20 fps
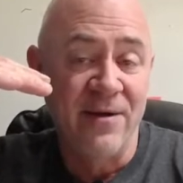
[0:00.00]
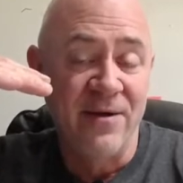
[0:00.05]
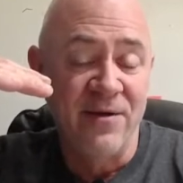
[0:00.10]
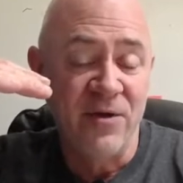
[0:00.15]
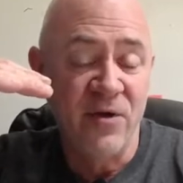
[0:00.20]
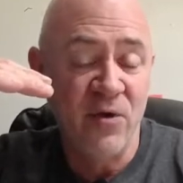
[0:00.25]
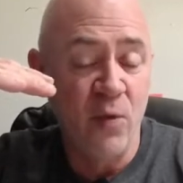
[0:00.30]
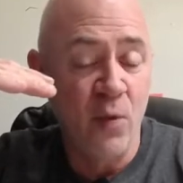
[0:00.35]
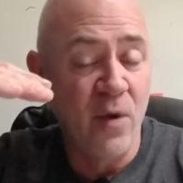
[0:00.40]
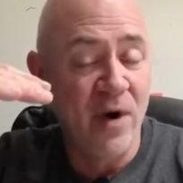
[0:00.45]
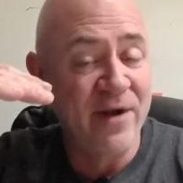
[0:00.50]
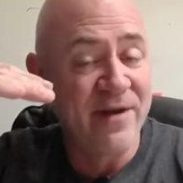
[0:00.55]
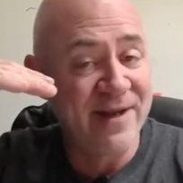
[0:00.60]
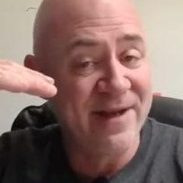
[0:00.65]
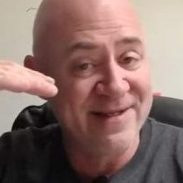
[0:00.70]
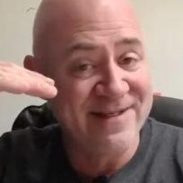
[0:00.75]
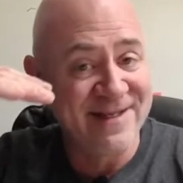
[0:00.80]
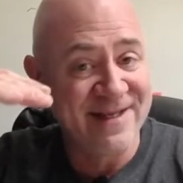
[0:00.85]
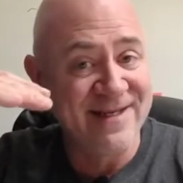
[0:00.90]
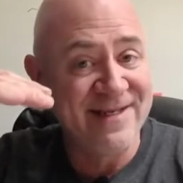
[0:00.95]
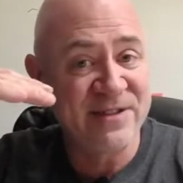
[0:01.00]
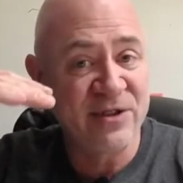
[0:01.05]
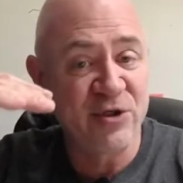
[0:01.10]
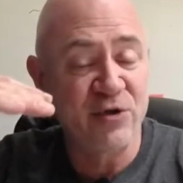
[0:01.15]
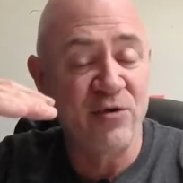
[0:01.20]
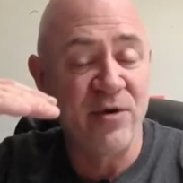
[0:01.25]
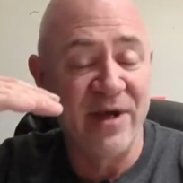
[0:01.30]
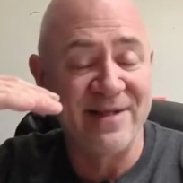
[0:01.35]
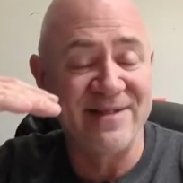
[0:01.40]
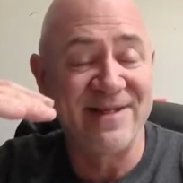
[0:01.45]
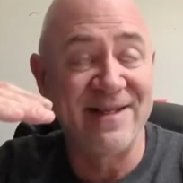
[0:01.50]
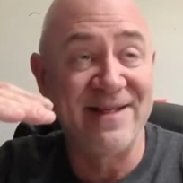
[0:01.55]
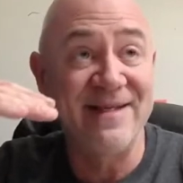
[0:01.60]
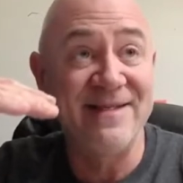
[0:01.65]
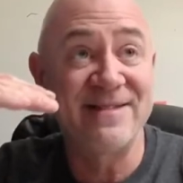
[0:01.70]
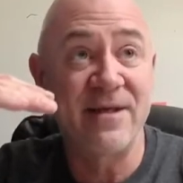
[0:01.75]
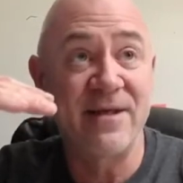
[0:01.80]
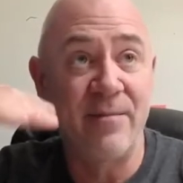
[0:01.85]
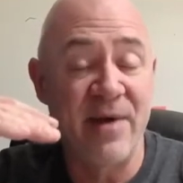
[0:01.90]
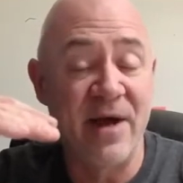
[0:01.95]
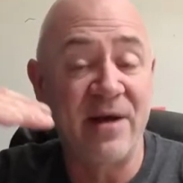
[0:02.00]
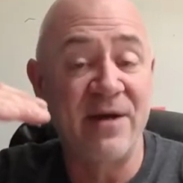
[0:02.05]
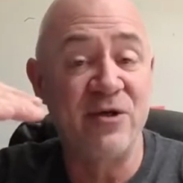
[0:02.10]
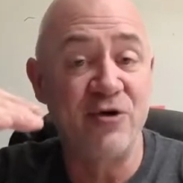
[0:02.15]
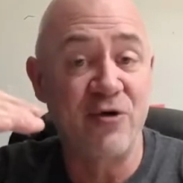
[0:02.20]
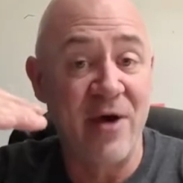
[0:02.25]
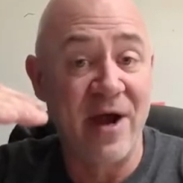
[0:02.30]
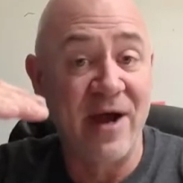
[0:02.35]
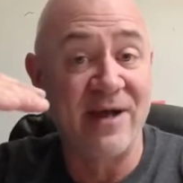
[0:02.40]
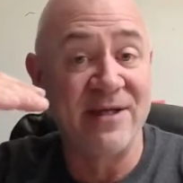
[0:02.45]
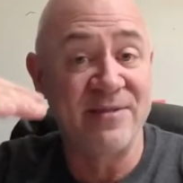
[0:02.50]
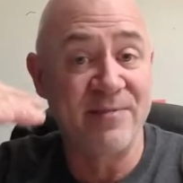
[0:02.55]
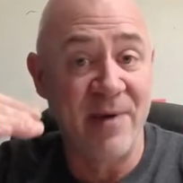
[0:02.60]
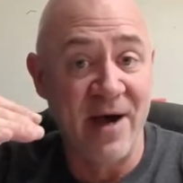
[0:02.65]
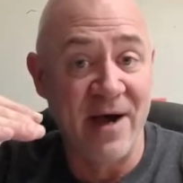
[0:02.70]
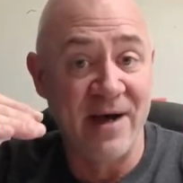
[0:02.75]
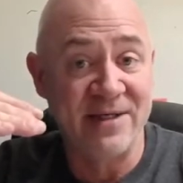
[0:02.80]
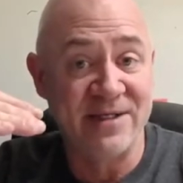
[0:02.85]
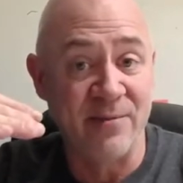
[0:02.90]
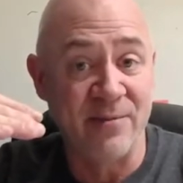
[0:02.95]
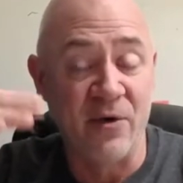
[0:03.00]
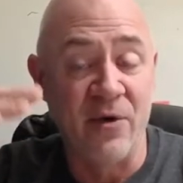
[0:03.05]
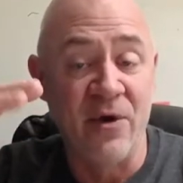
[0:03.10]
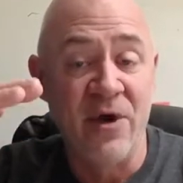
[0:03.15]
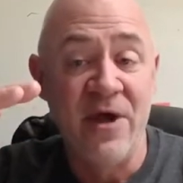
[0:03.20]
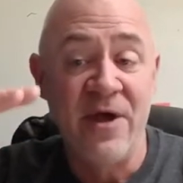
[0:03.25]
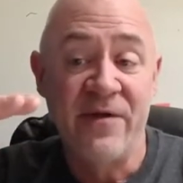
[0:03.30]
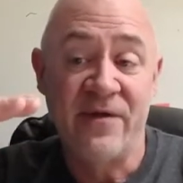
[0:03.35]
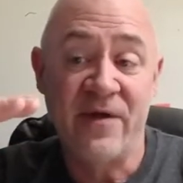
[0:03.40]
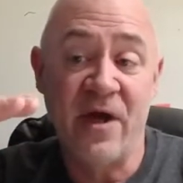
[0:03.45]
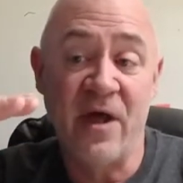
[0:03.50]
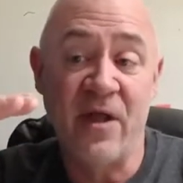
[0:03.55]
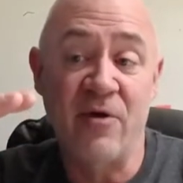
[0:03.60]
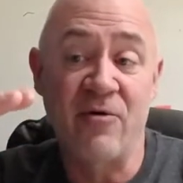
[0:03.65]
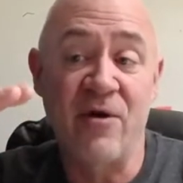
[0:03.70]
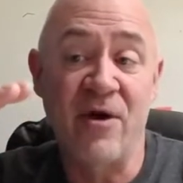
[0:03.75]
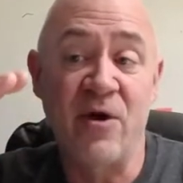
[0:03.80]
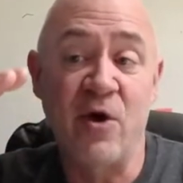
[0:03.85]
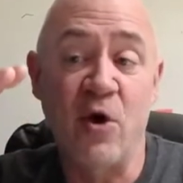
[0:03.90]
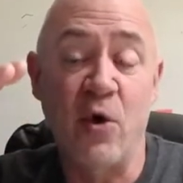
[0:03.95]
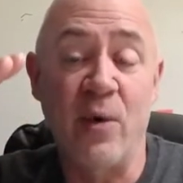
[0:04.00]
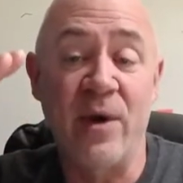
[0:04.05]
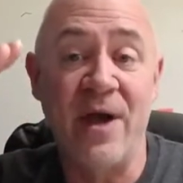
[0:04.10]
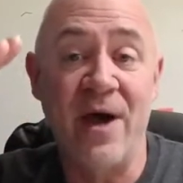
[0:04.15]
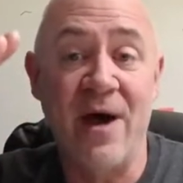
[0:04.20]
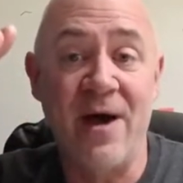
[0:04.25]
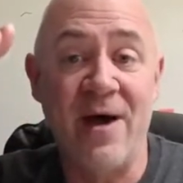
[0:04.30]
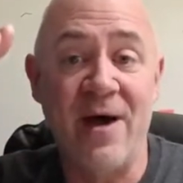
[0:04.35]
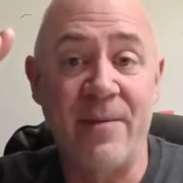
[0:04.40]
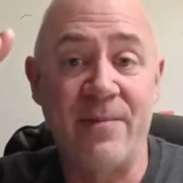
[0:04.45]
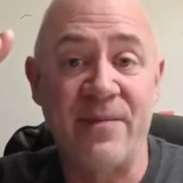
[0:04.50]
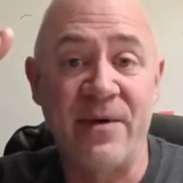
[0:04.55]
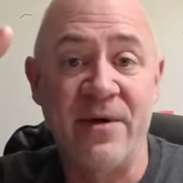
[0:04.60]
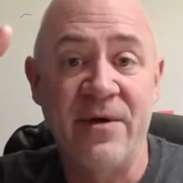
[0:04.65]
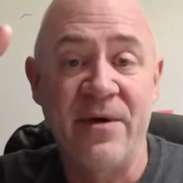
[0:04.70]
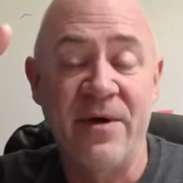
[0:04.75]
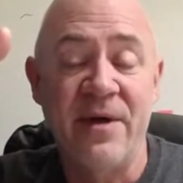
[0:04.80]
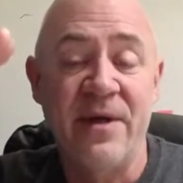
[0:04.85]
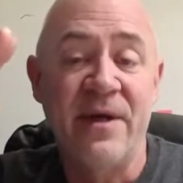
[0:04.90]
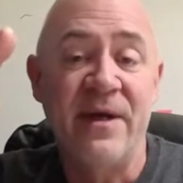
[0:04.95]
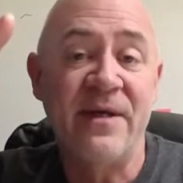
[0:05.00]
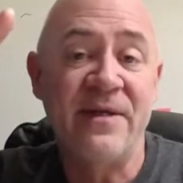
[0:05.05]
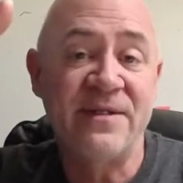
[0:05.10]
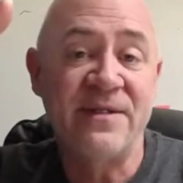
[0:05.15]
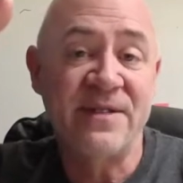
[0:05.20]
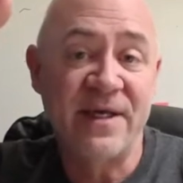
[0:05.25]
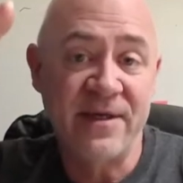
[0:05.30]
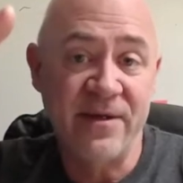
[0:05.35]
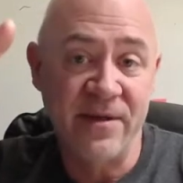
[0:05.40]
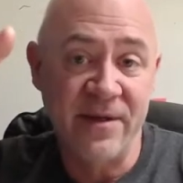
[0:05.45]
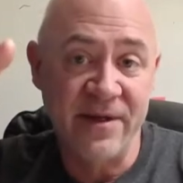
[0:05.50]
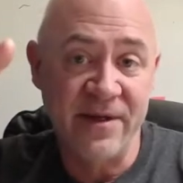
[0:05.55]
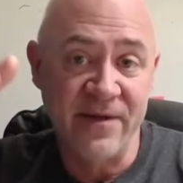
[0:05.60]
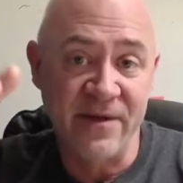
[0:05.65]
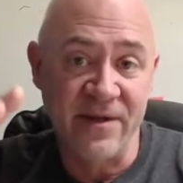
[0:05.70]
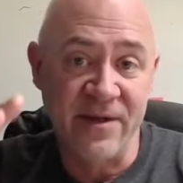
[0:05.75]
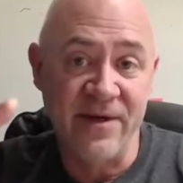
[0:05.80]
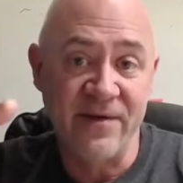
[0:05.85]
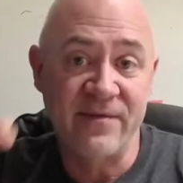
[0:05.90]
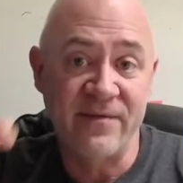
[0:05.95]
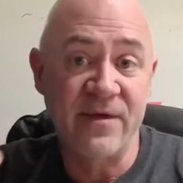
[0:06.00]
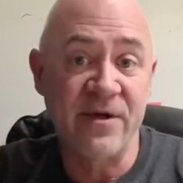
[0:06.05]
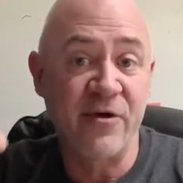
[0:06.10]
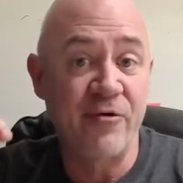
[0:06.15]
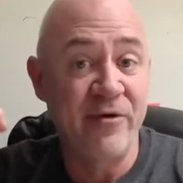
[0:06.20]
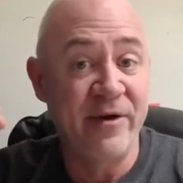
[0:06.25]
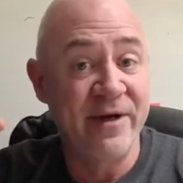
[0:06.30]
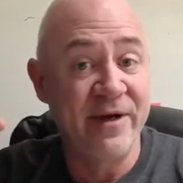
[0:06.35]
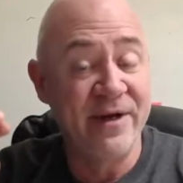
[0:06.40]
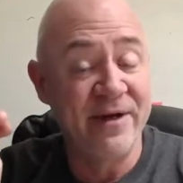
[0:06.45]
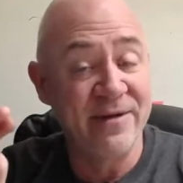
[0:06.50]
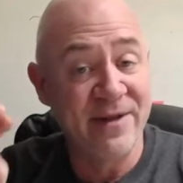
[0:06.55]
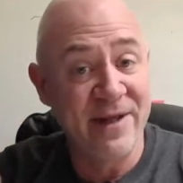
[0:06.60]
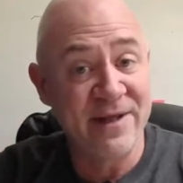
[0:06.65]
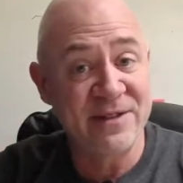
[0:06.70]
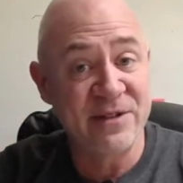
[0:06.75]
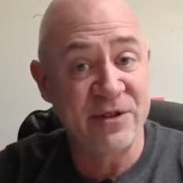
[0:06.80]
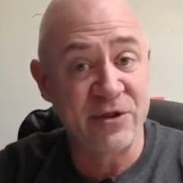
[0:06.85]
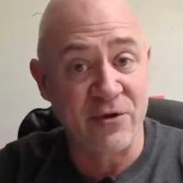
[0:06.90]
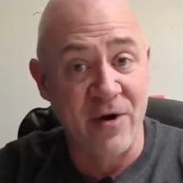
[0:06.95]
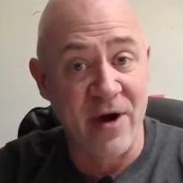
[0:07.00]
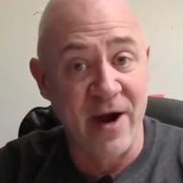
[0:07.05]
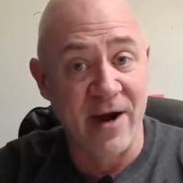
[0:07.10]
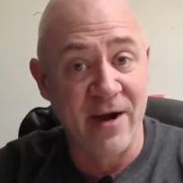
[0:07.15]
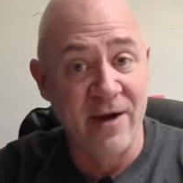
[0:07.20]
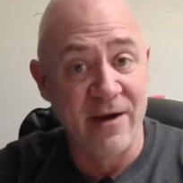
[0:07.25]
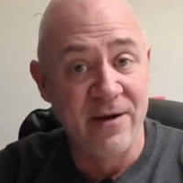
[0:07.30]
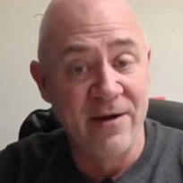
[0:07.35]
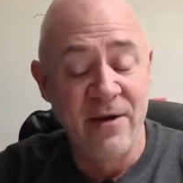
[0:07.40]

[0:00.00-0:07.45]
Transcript: You want as least, as least amount of drag as possible. The aileron going up is killing the lift and creating less drag.